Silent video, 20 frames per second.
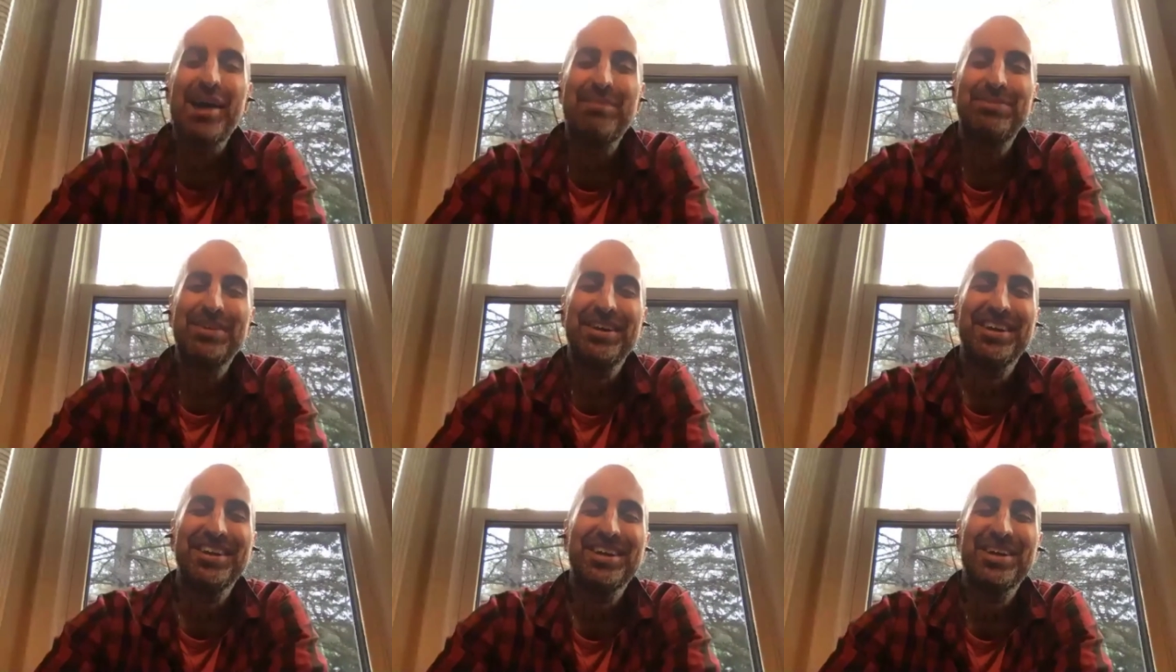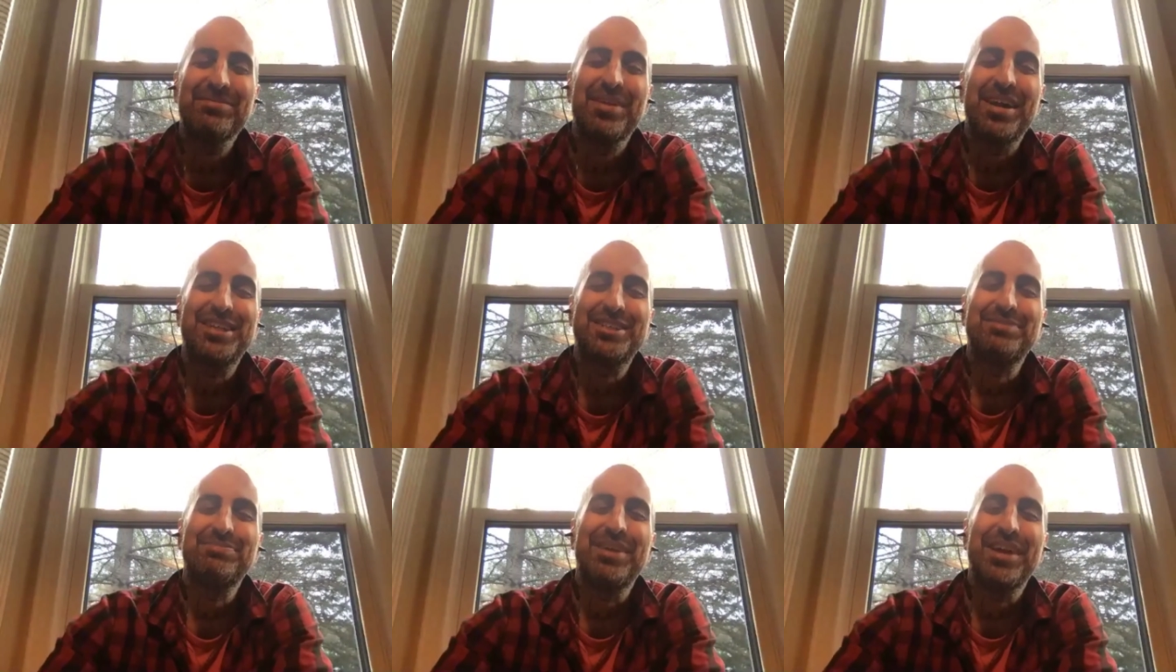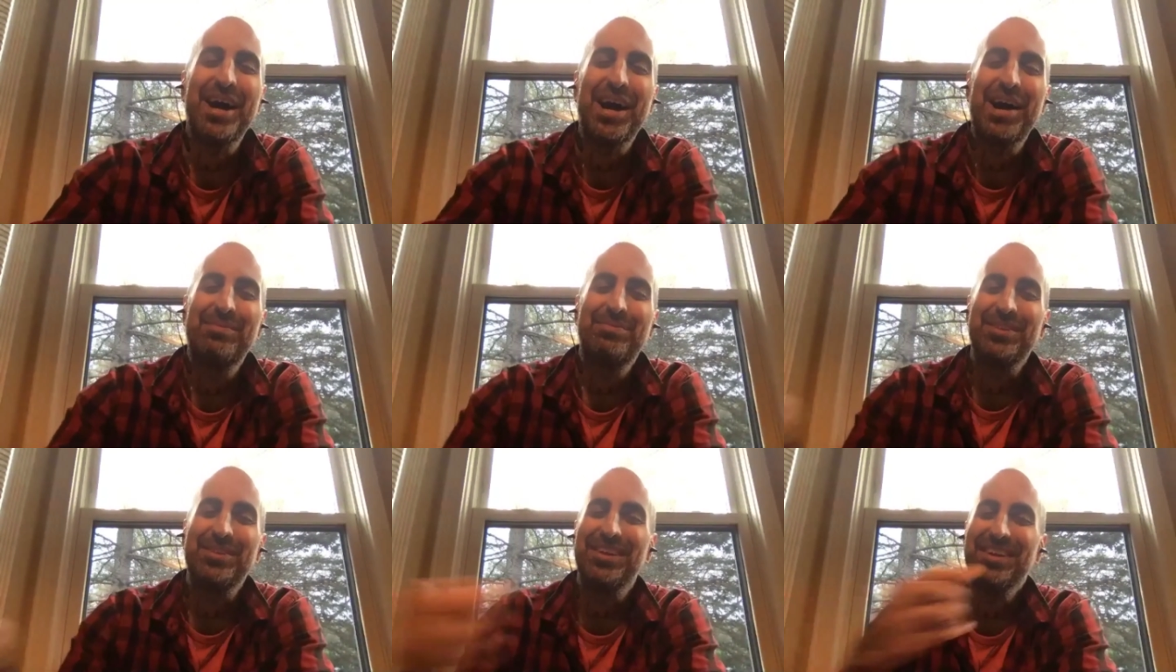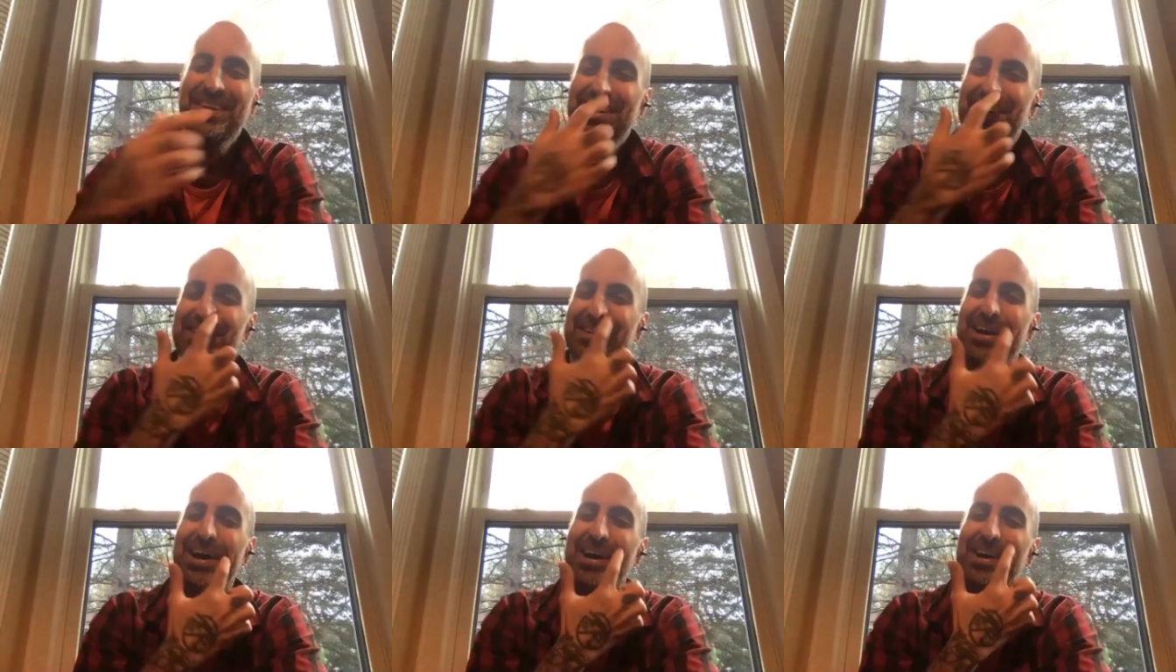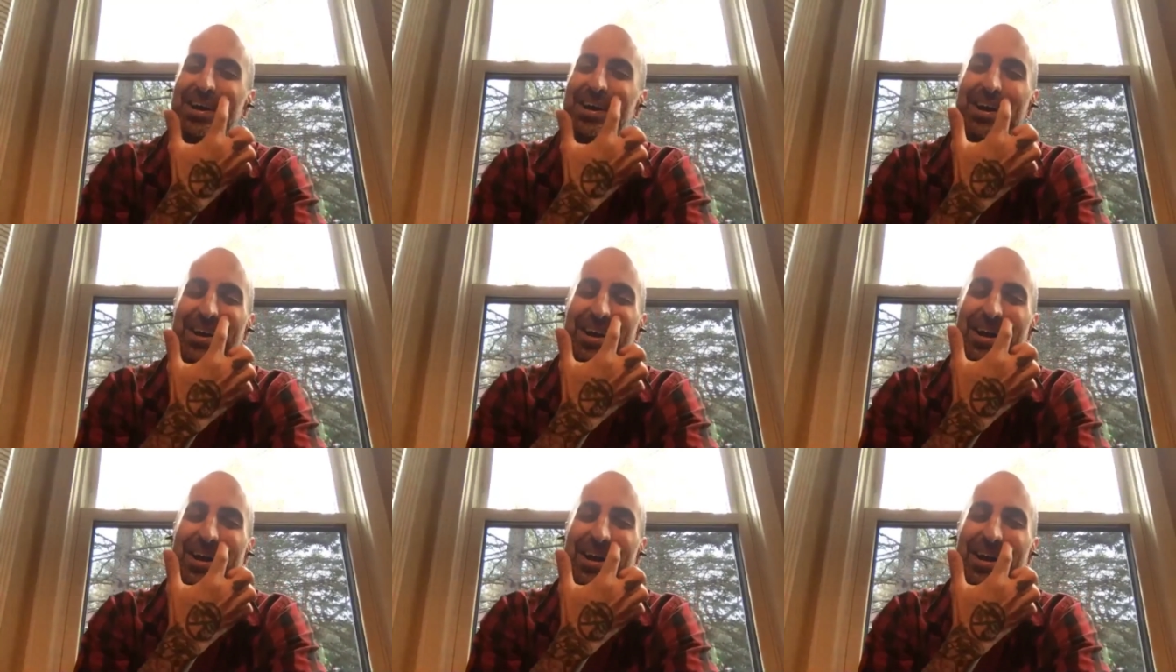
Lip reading: It makes me happy. Yeah, yeah, yeah.